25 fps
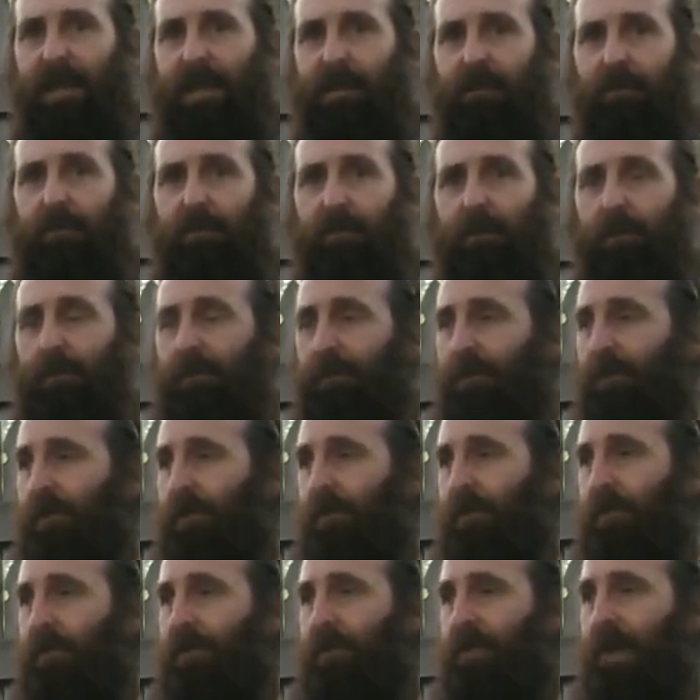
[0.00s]
out of
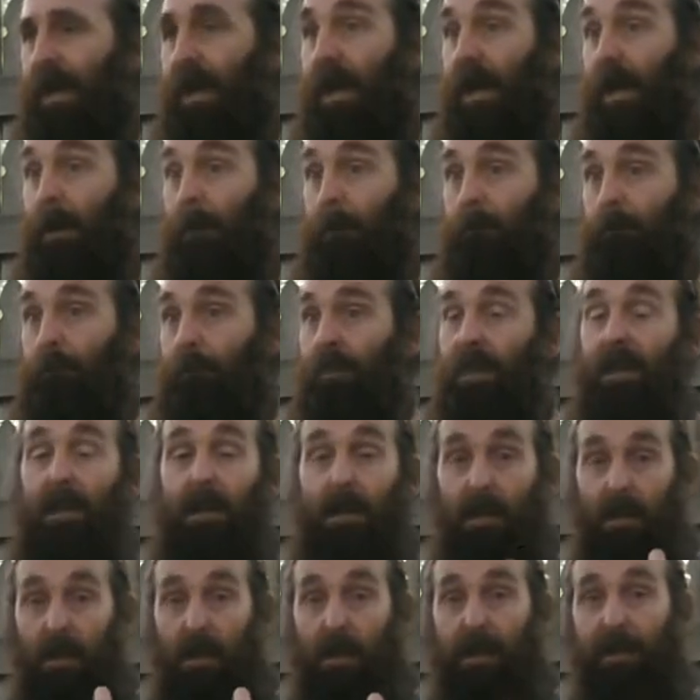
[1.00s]
filters,
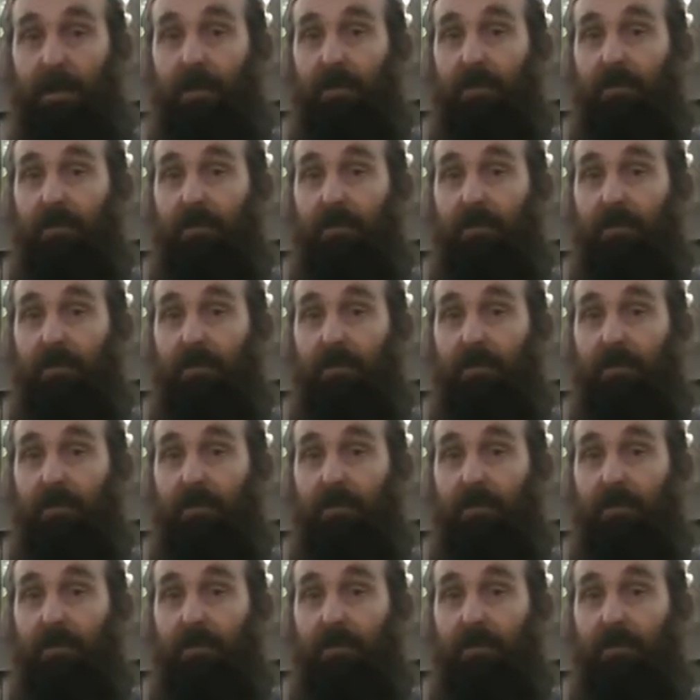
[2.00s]
like